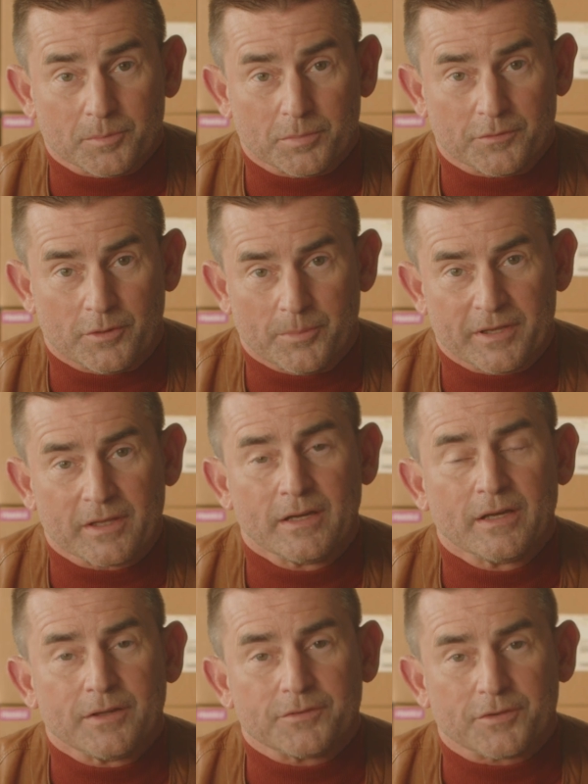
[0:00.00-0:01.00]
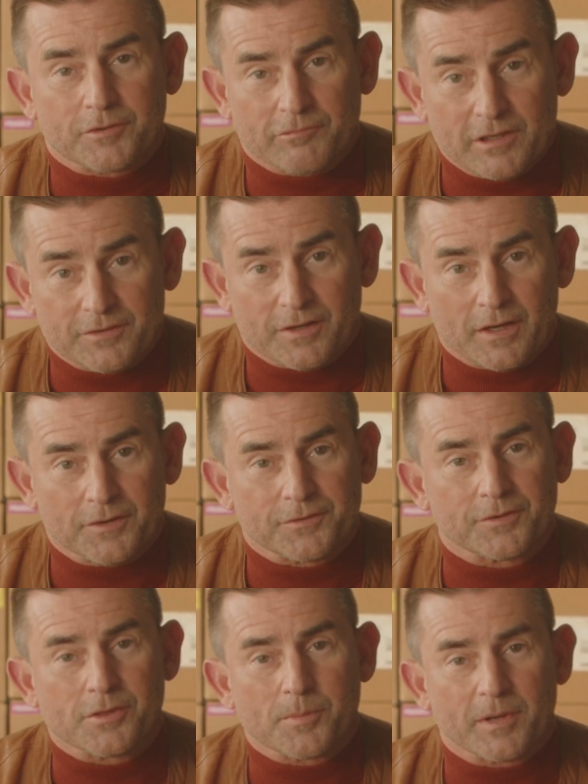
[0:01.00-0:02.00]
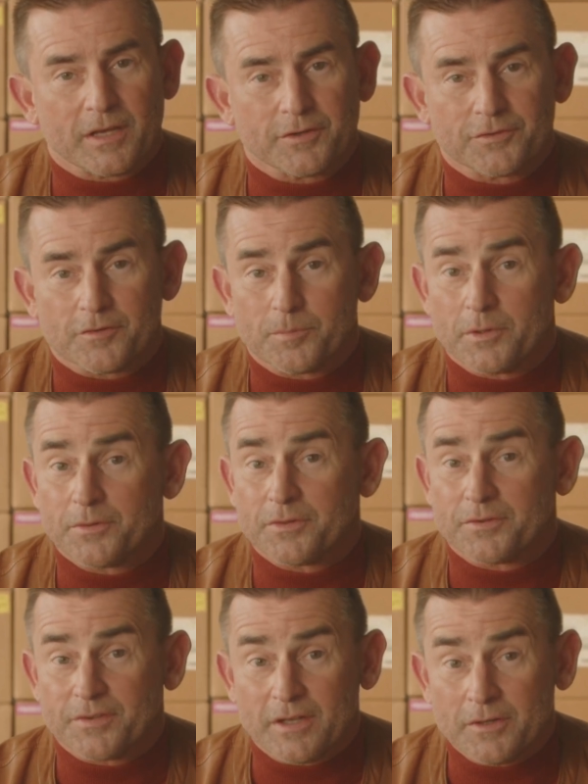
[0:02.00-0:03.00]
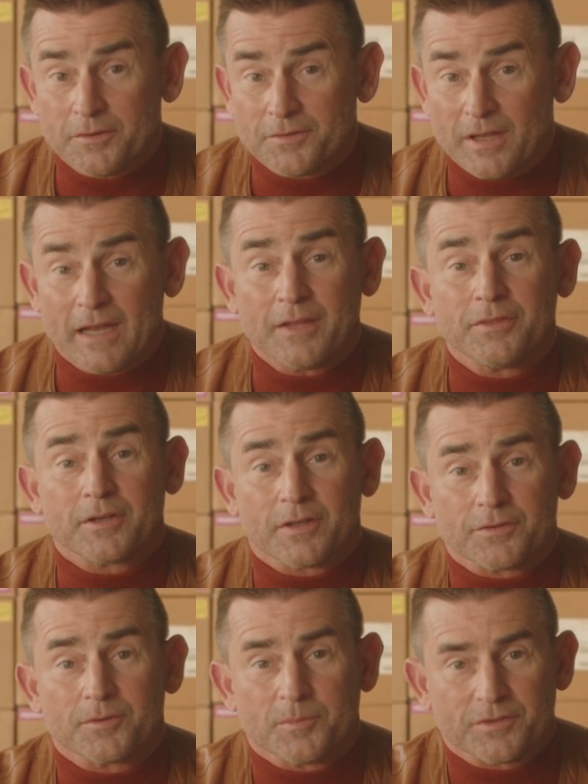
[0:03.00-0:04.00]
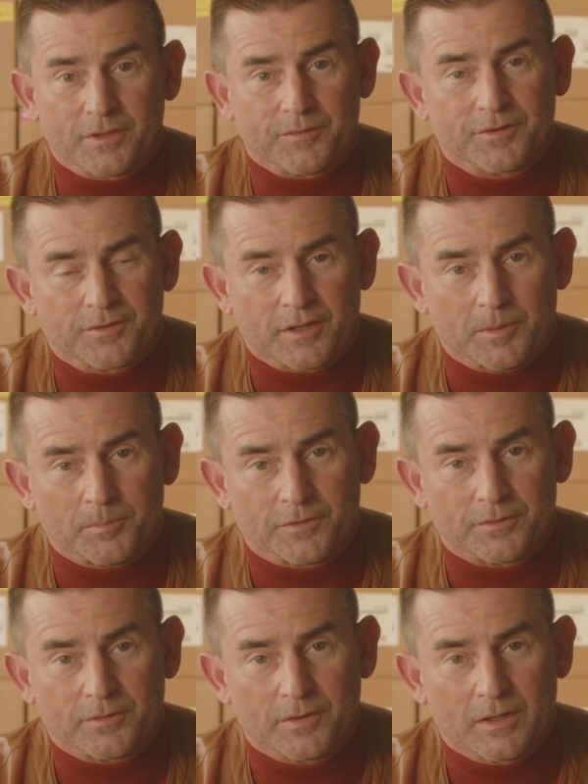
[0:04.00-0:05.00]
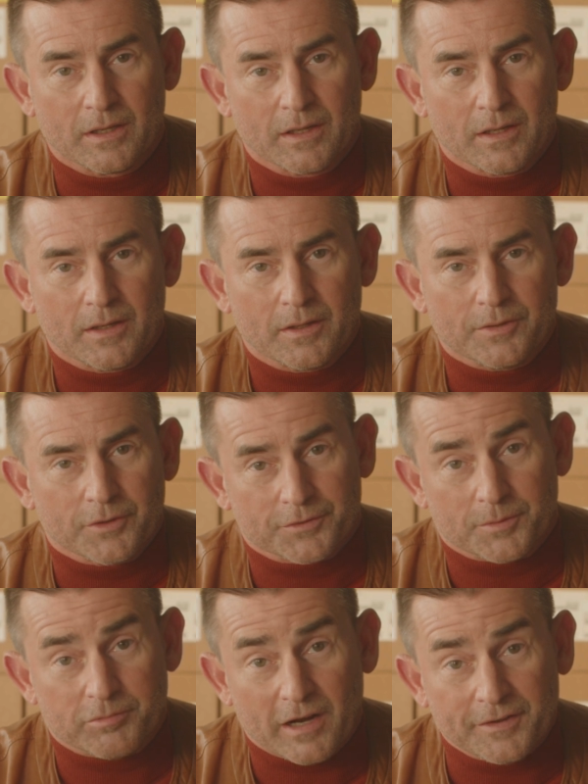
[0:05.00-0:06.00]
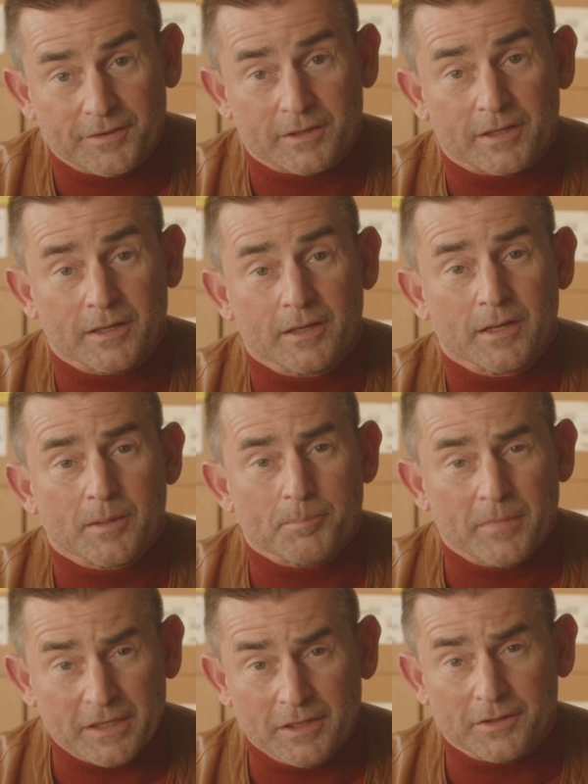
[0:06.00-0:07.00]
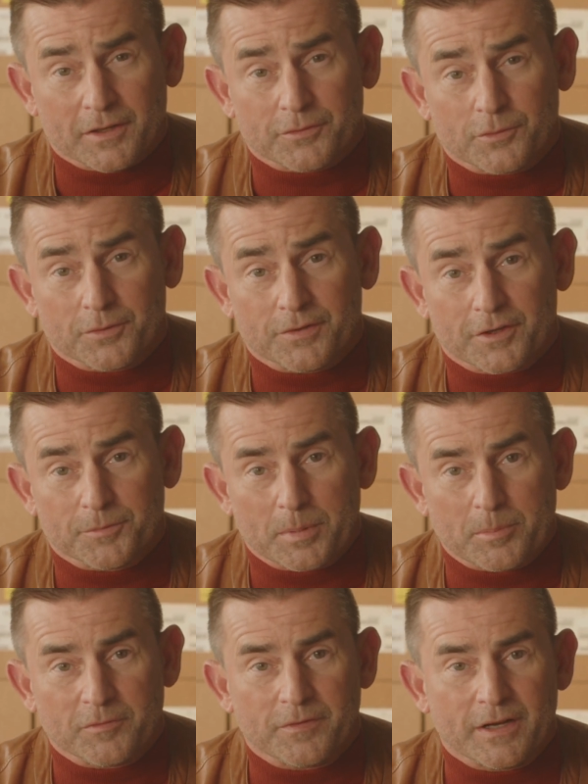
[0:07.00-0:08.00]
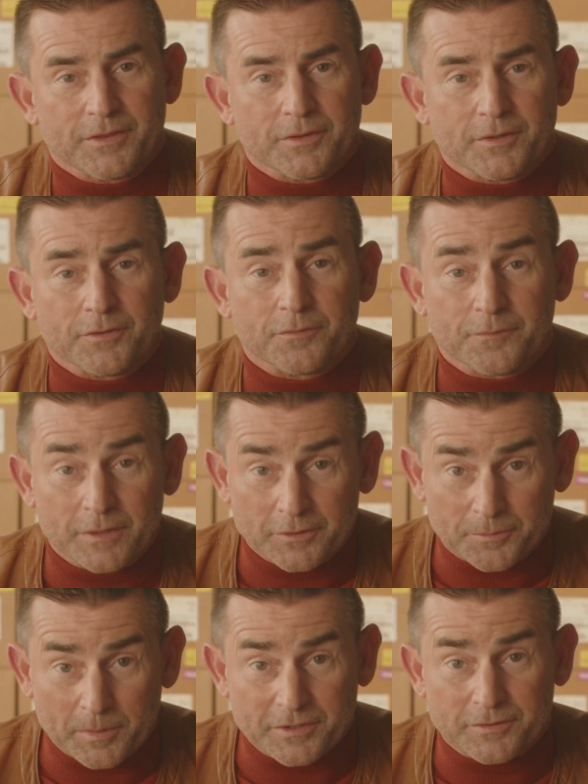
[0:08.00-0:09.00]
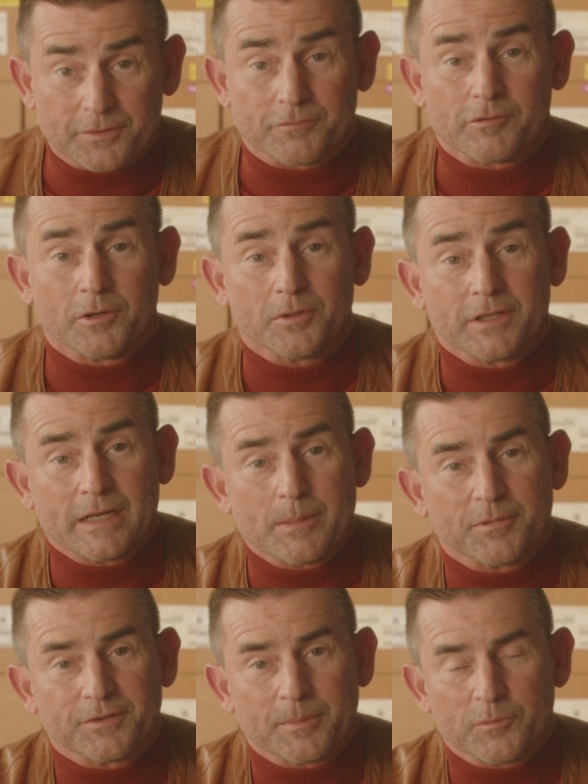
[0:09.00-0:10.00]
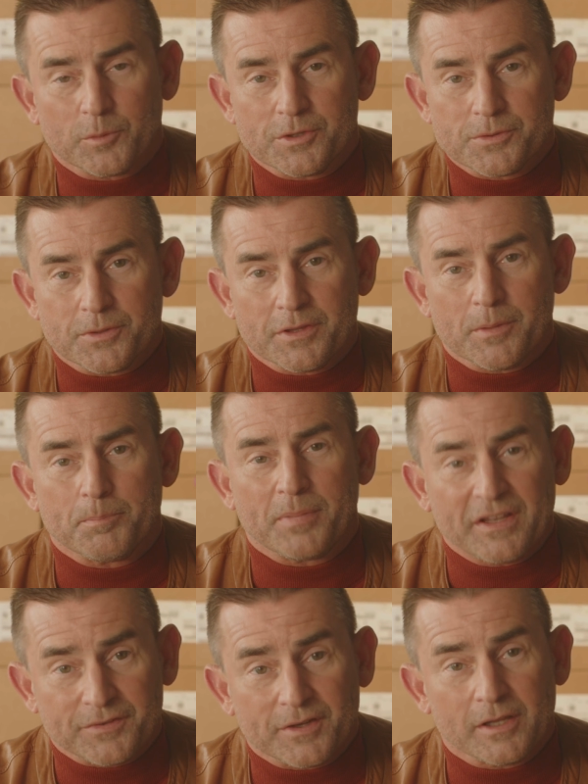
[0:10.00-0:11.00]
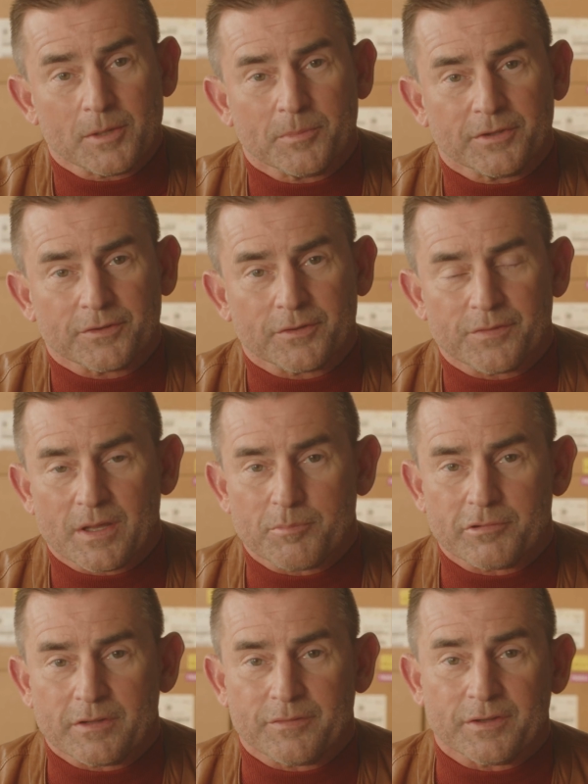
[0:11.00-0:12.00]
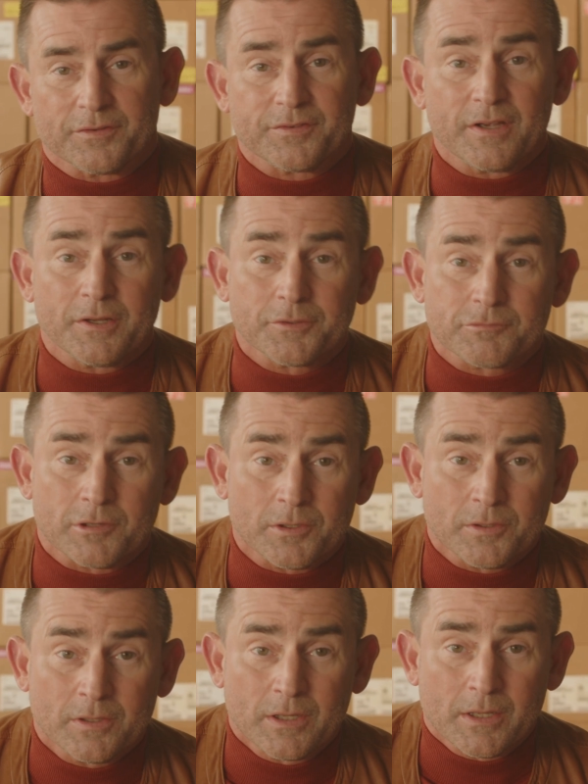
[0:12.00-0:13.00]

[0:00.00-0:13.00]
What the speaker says: performing discrete tasks at the behest of both the sales and the customer service teams. Not surprisingly, many industrial salespeople find that this field specialist role enables them to enjoy the best elements of their previous sales role